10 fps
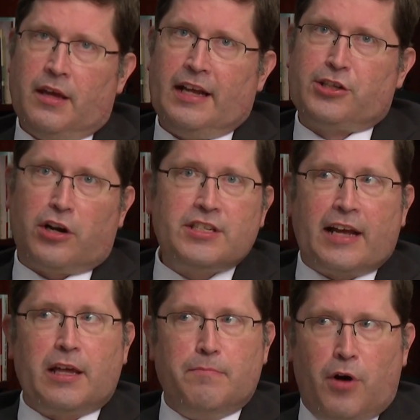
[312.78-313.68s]
It turns
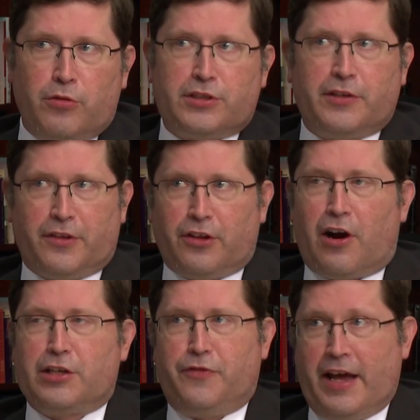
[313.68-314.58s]
out that most of the
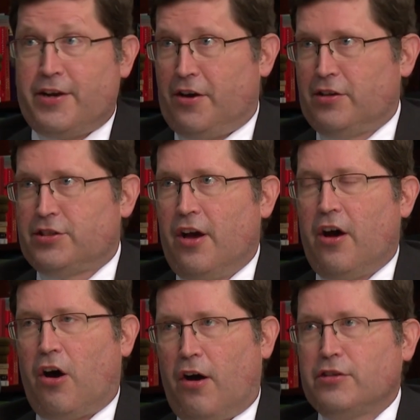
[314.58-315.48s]
large vendors
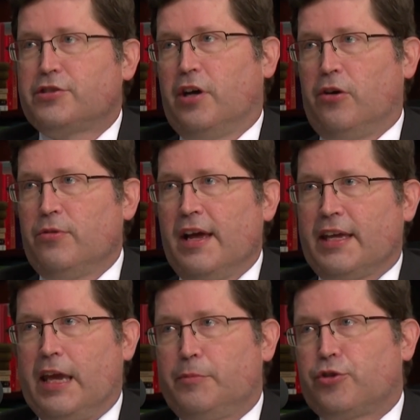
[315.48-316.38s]
also
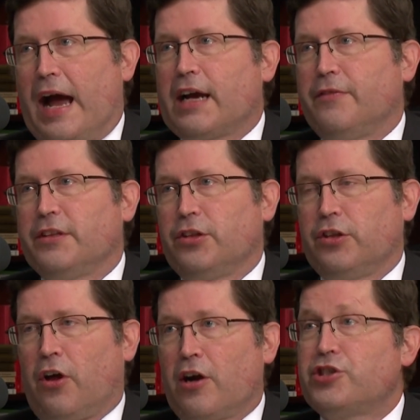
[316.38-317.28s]
keep track of a
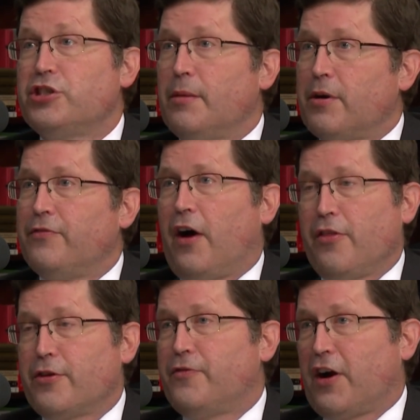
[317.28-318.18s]
large number of
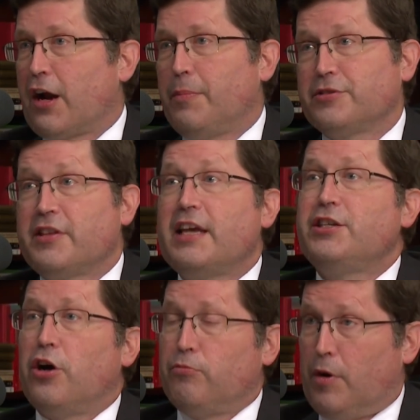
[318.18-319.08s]
other variables that they
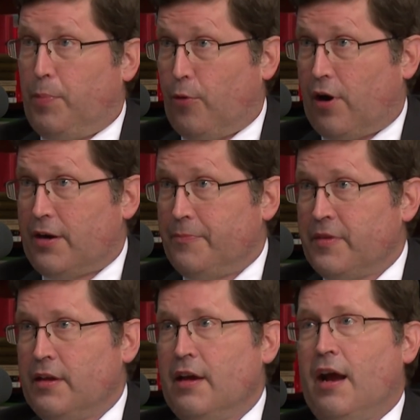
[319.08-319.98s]
don't report.
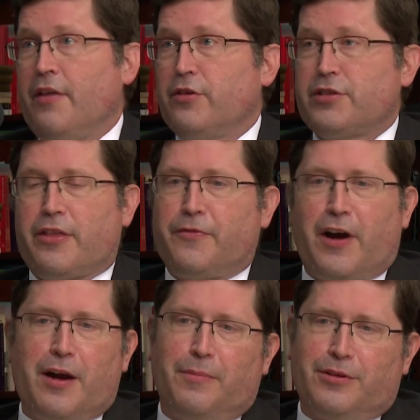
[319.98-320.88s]
And those other
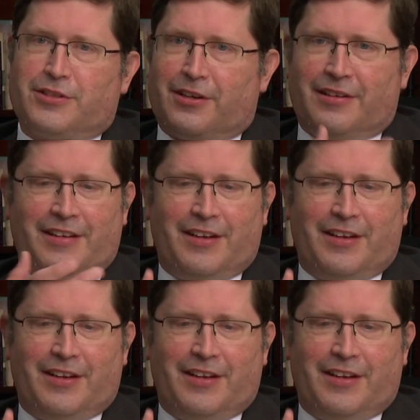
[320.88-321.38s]
variables are